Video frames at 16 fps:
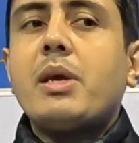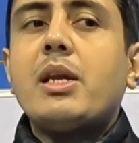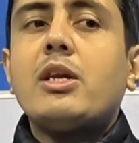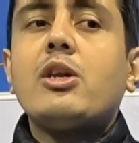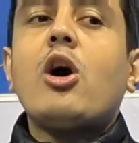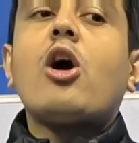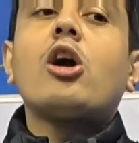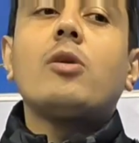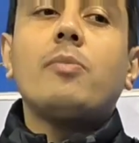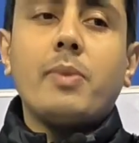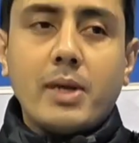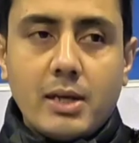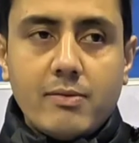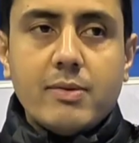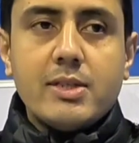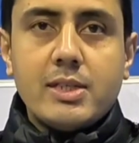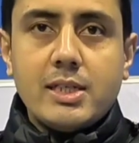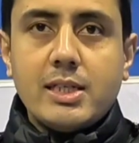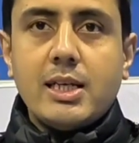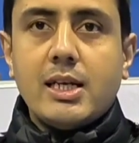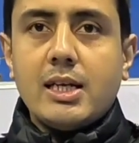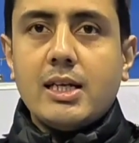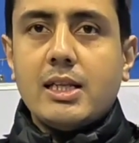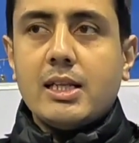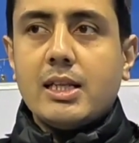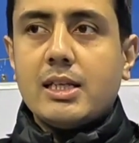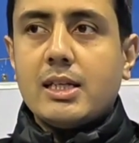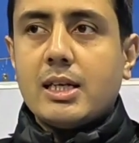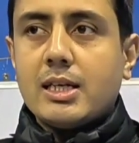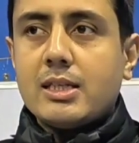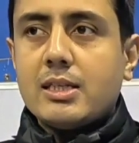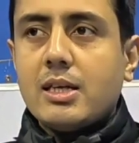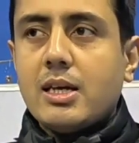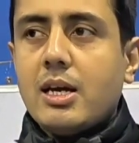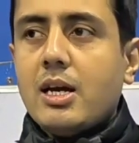not be given serially in the text.